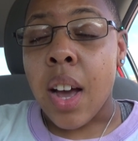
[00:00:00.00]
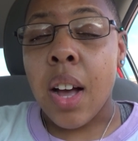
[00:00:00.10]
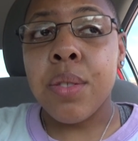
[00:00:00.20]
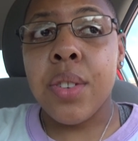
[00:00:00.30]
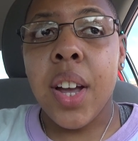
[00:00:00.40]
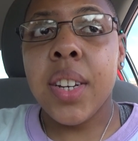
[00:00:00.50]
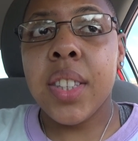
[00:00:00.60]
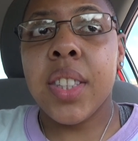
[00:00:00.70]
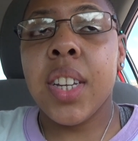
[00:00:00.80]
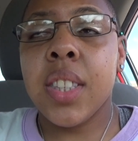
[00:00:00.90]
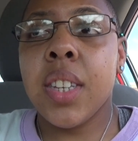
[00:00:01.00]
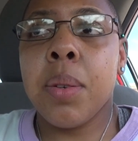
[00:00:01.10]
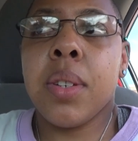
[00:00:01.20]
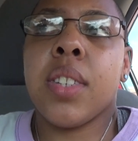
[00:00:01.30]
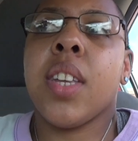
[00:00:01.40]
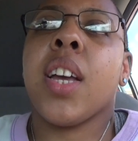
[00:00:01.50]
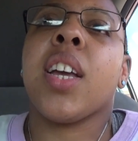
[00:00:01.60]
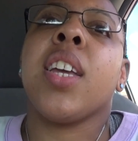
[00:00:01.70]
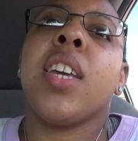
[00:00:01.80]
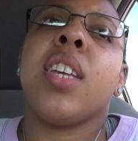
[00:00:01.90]
I'm trying to think, there was
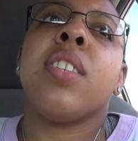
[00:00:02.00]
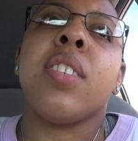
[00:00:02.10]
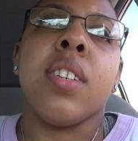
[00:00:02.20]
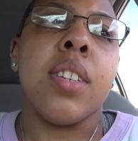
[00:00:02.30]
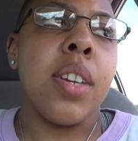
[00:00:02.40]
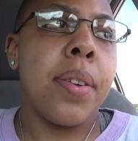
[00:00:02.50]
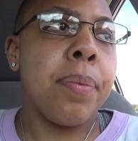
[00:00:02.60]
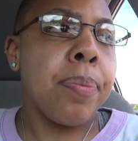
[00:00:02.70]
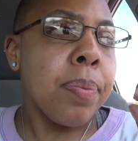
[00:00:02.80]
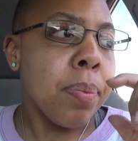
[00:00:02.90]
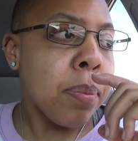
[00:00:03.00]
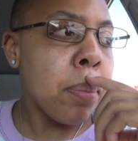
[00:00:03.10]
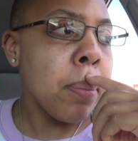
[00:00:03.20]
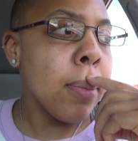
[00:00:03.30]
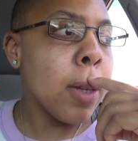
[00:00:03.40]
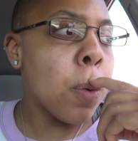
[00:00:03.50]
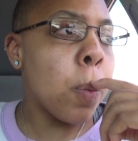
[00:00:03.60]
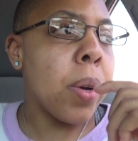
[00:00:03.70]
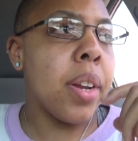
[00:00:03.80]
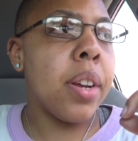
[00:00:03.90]
like an incident
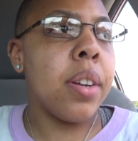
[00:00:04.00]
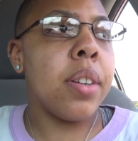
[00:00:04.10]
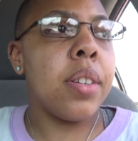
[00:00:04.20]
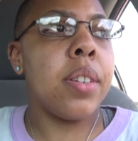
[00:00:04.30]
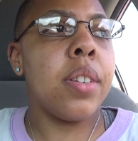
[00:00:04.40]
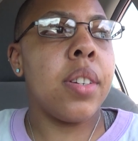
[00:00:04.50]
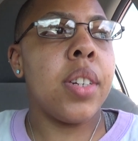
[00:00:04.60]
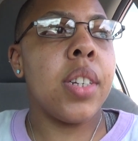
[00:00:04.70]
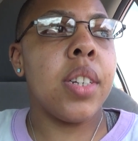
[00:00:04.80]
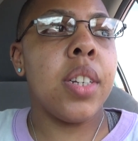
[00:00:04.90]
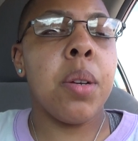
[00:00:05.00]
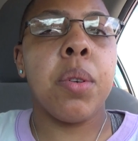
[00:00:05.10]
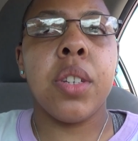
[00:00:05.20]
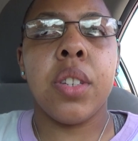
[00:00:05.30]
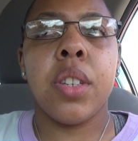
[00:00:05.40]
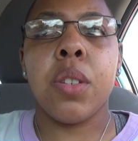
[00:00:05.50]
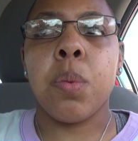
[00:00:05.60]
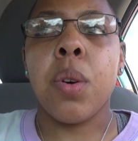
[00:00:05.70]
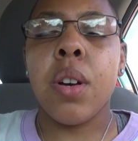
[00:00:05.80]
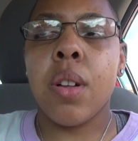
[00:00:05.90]
where there was this
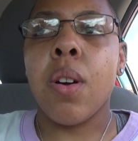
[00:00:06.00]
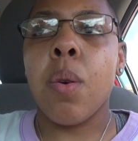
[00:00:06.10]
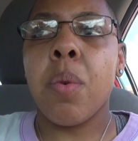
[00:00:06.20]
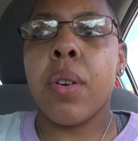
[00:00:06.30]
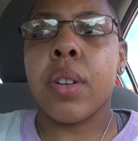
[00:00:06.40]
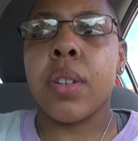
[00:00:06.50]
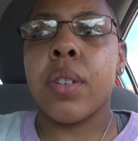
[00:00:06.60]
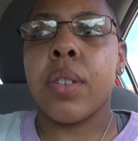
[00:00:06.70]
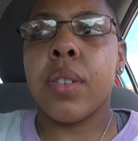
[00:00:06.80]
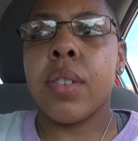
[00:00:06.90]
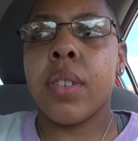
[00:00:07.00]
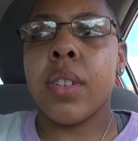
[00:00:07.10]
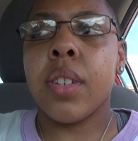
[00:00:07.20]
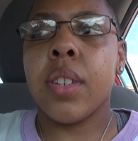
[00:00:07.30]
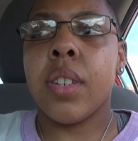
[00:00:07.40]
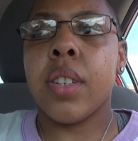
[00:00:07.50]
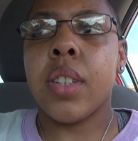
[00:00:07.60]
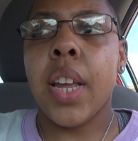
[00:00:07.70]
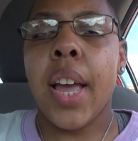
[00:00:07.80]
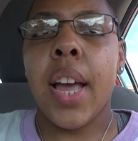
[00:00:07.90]
one co-worker
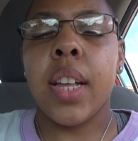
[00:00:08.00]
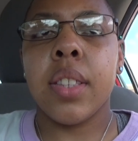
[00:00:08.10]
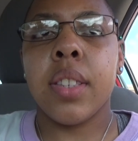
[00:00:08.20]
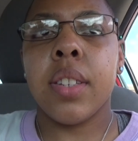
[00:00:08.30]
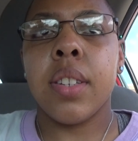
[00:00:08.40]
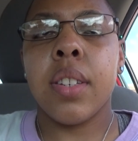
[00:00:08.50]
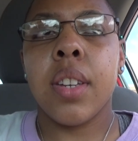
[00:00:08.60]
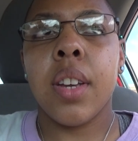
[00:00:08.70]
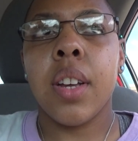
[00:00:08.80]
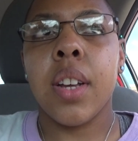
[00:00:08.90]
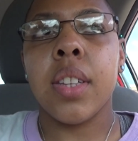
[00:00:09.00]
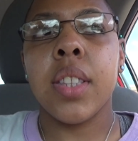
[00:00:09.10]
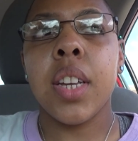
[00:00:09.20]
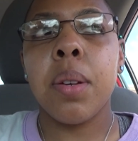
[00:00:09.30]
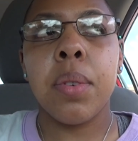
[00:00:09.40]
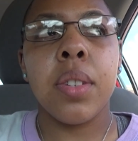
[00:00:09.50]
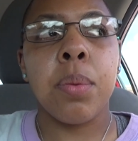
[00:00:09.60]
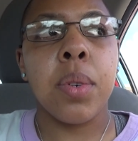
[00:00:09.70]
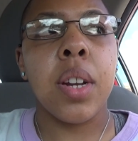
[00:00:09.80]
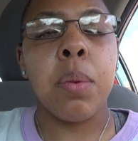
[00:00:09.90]
that, I think it was
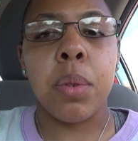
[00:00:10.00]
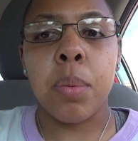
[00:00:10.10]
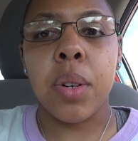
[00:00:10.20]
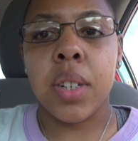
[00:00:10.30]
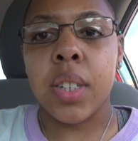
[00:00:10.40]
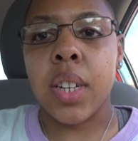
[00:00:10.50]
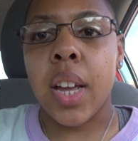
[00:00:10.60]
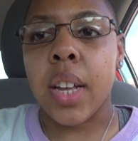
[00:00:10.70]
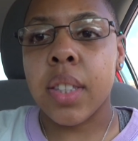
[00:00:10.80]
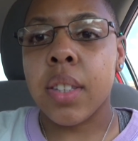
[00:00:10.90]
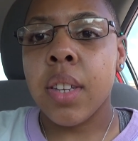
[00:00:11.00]
when I was working at